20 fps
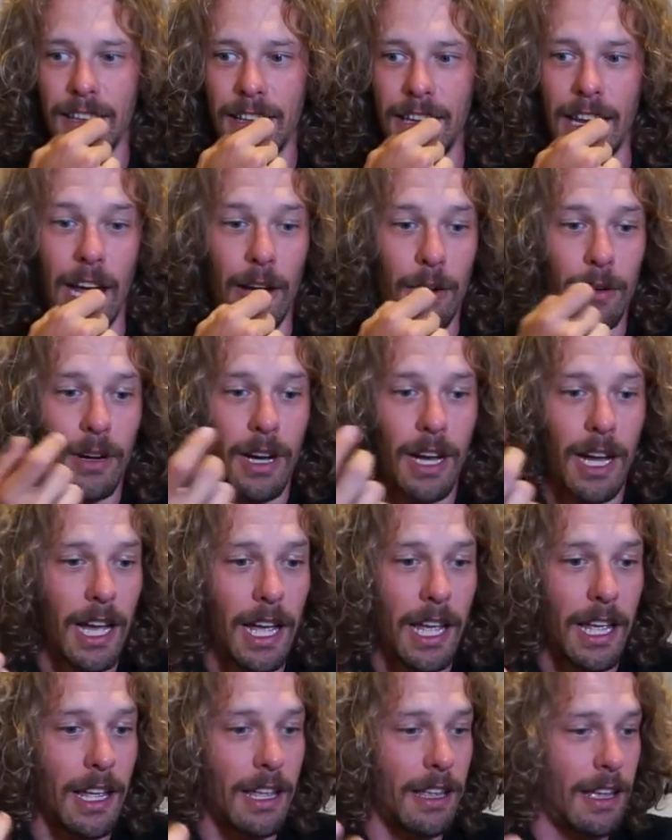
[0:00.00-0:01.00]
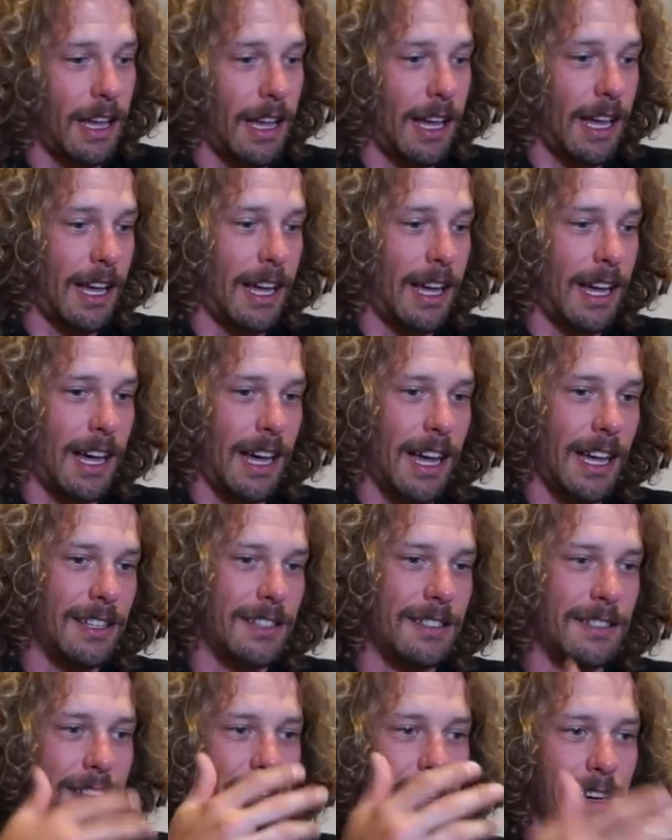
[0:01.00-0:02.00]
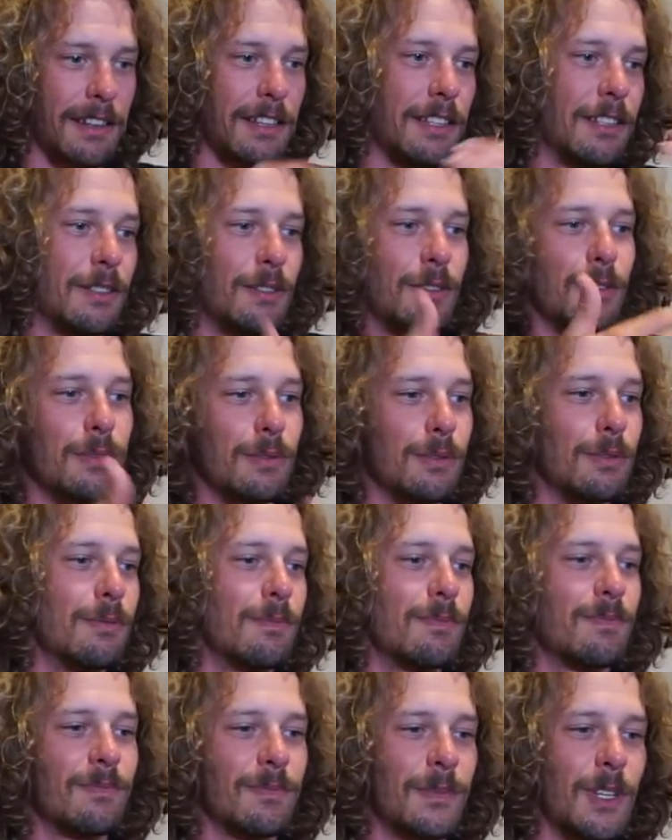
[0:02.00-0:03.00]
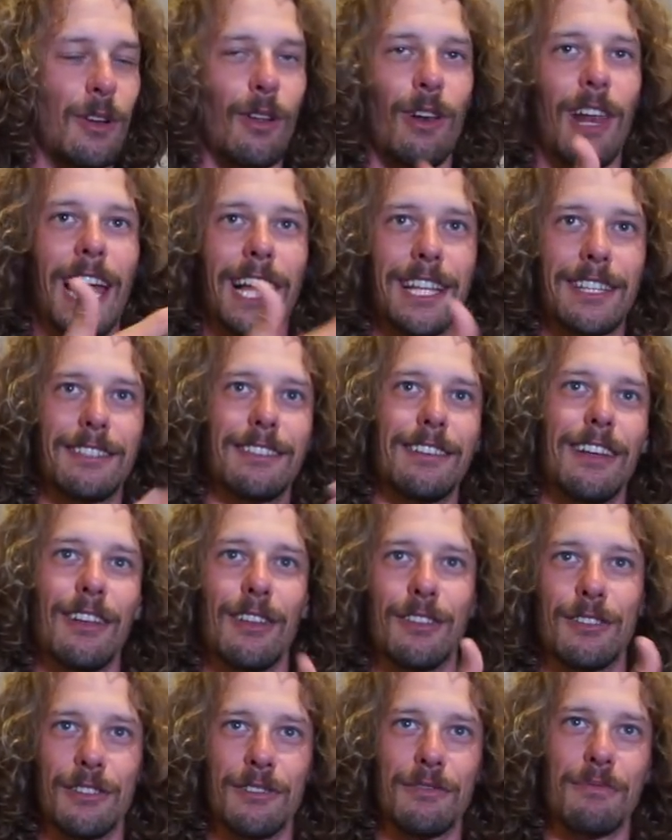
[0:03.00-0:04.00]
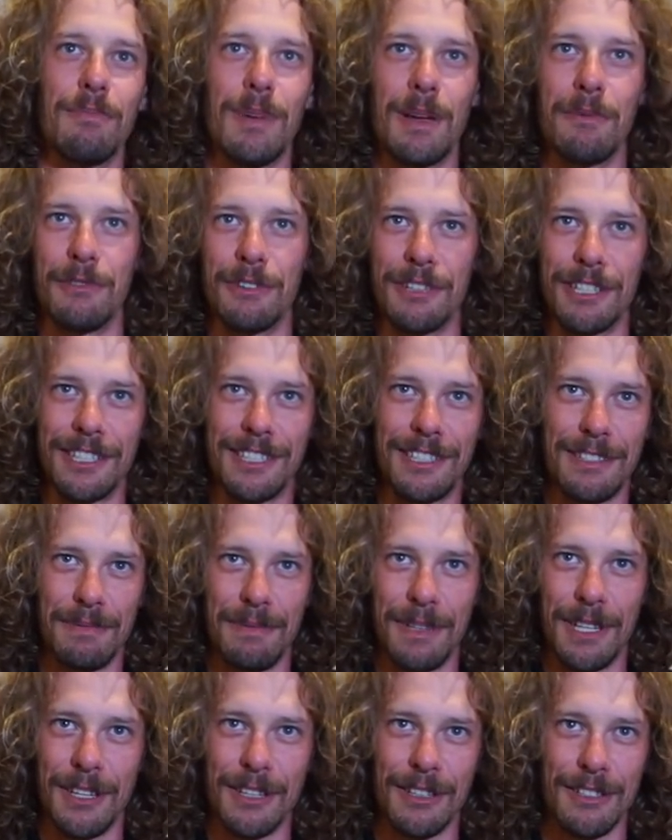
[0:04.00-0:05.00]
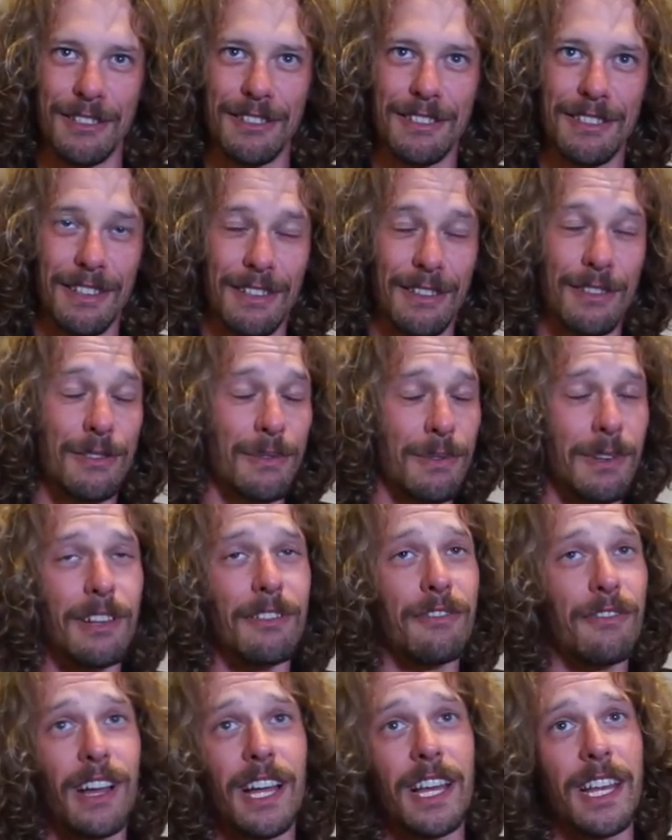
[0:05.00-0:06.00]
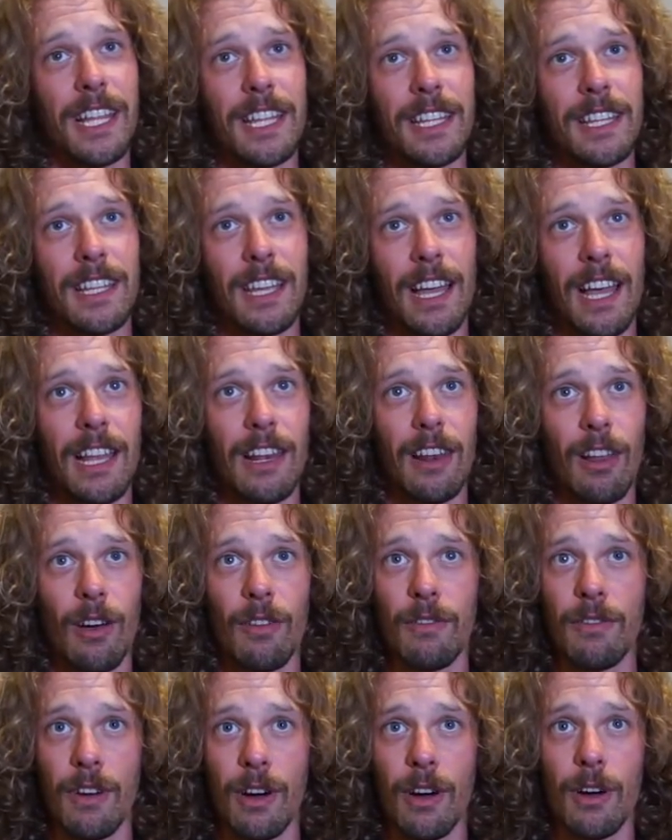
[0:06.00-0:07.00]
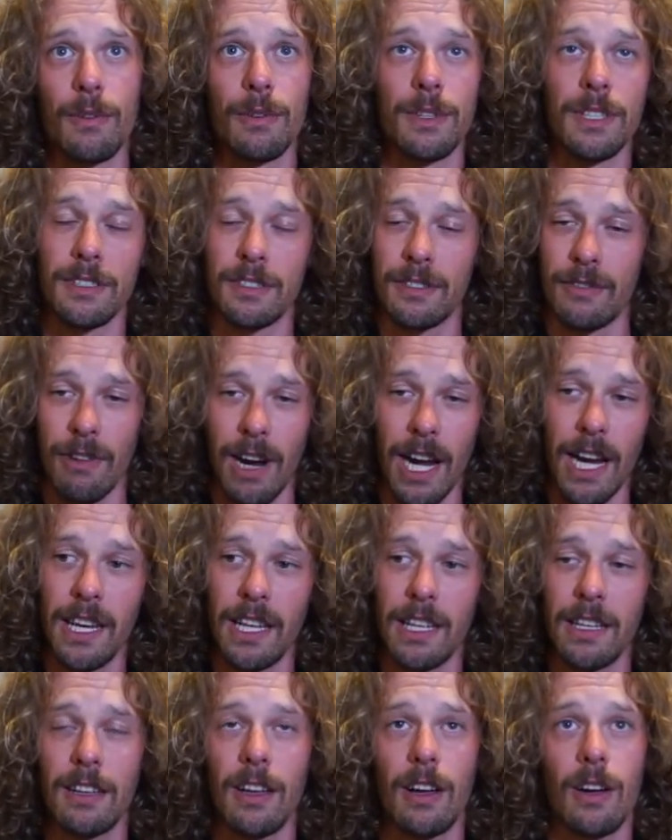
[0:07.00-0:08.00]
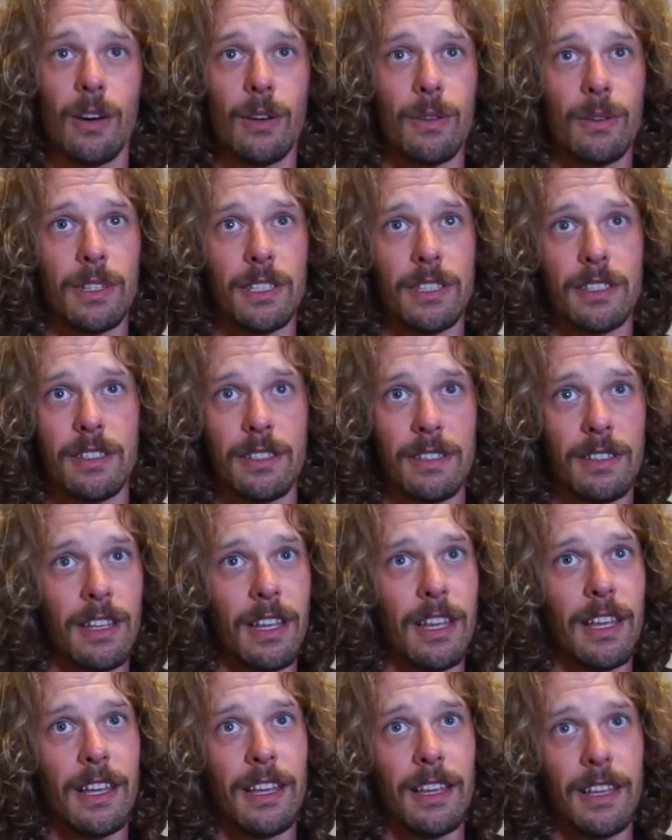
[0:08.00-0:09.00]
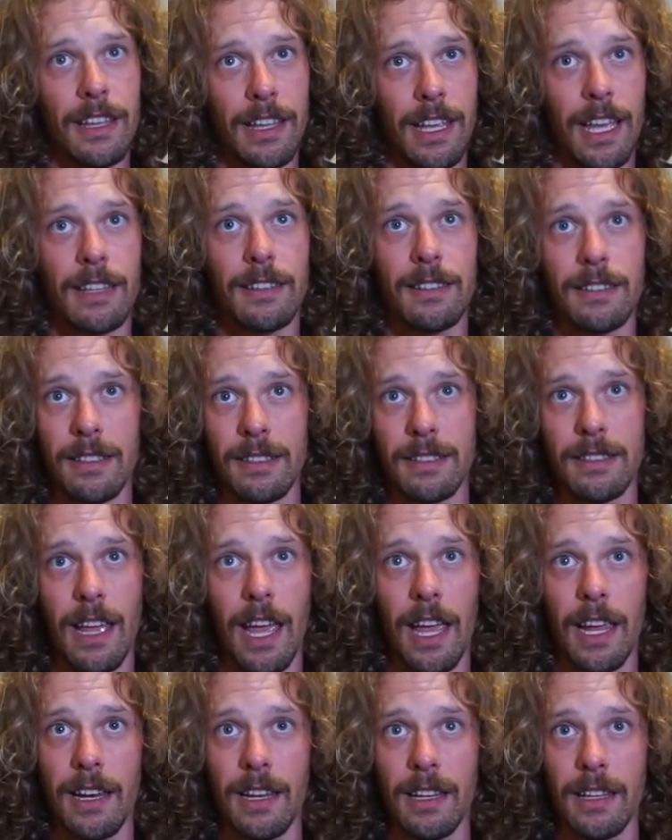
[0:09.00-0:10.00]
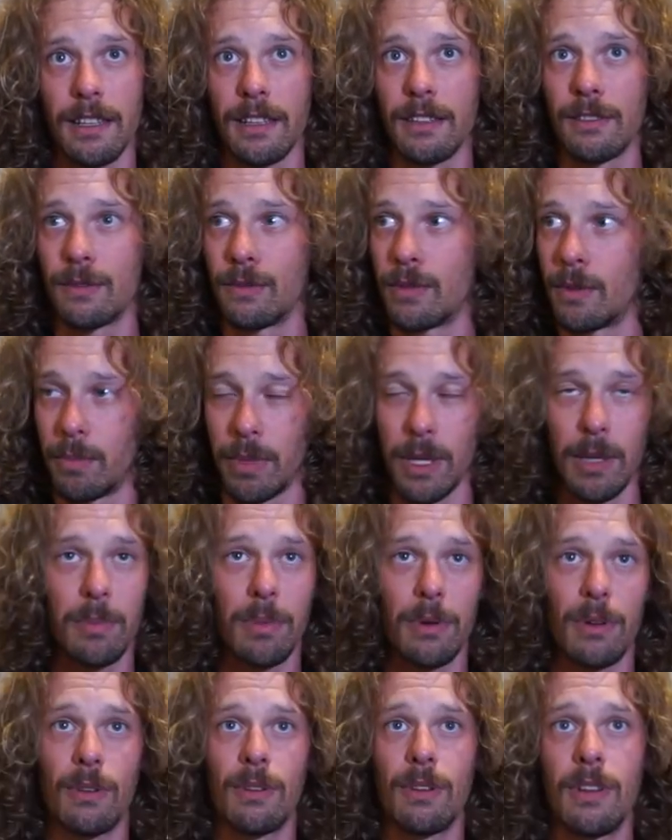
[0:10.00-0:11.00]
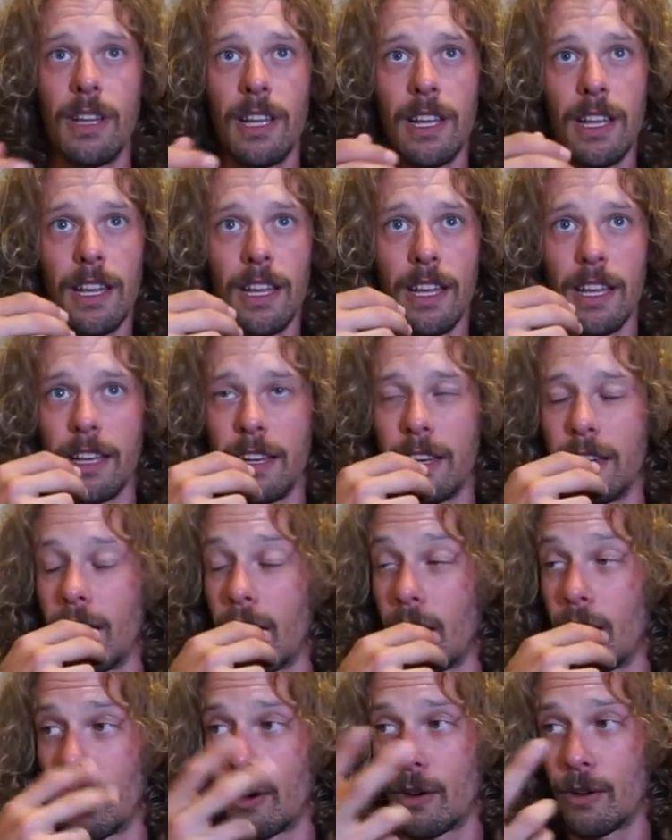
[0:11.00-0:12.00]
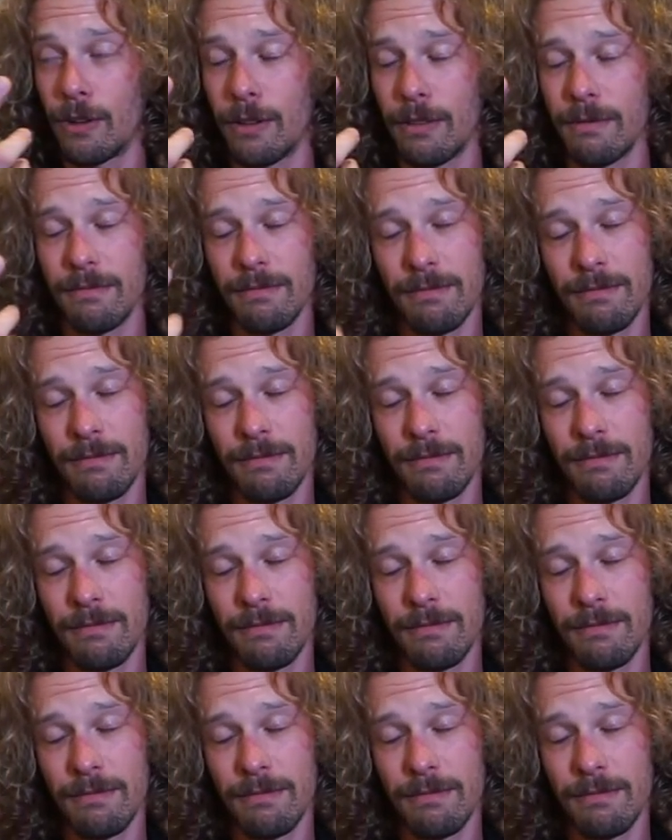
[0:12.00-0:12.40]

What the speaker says: now I starting to collect a lot of memories because it was really funny and I love how he's riding, how he's get the cycling to the people, and how